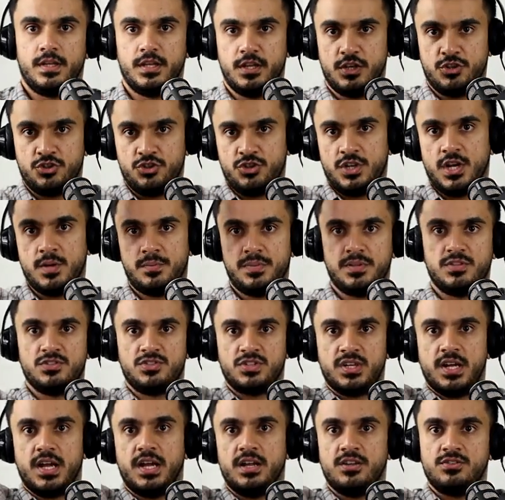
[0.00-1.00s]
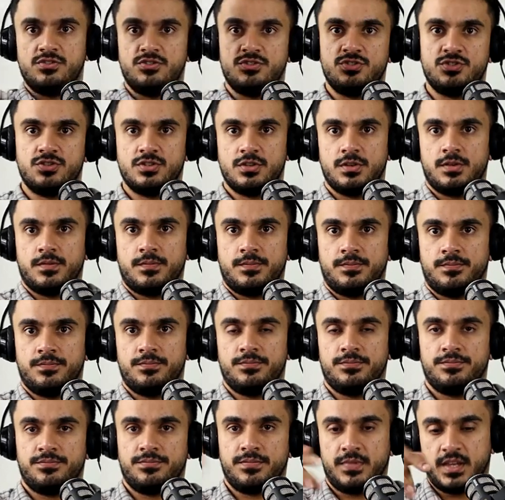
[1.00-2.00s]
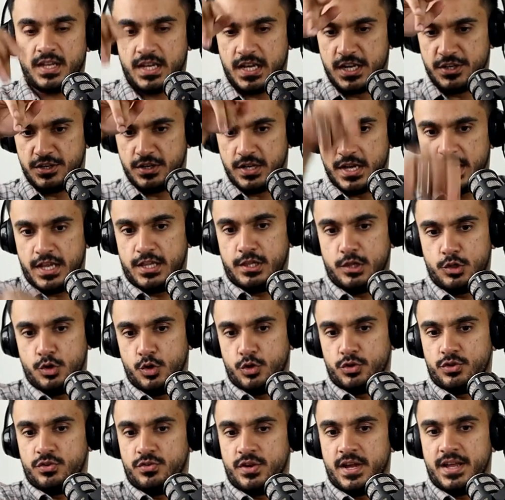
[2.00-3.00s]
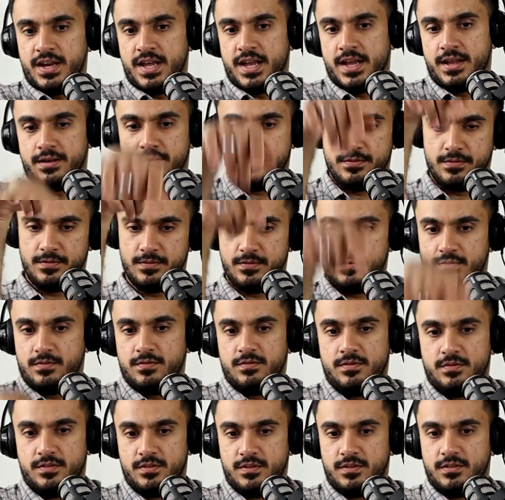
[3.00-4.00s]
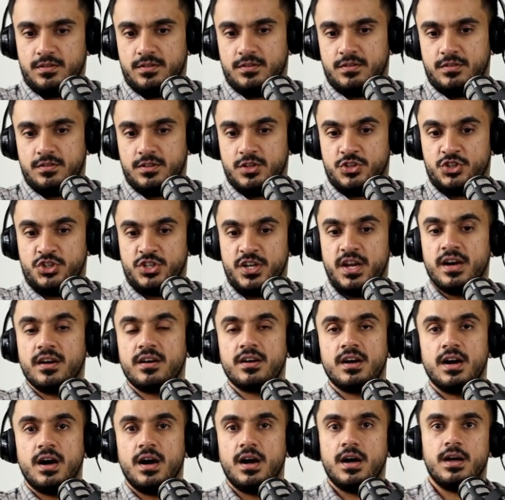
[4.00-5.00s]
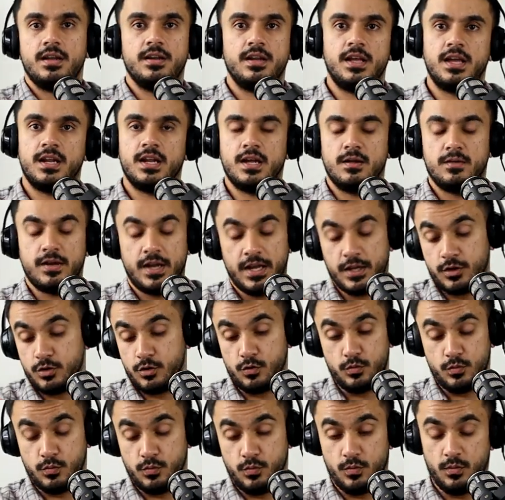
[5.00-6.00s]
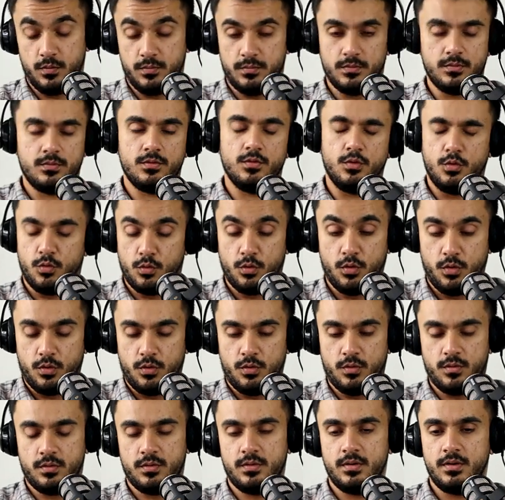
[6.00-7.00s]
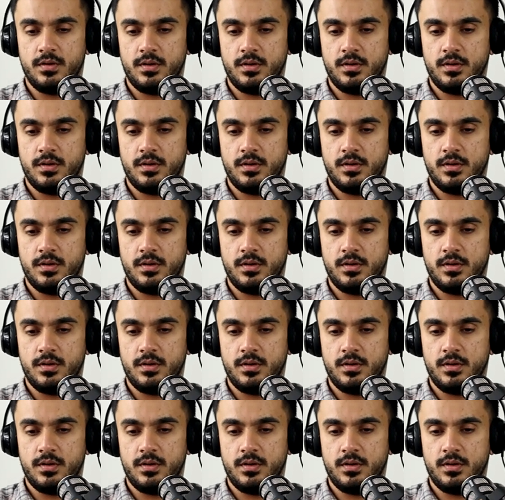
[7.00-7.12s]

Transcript: in shape and size and I looked right at the Shere Khan, and now I go, oh.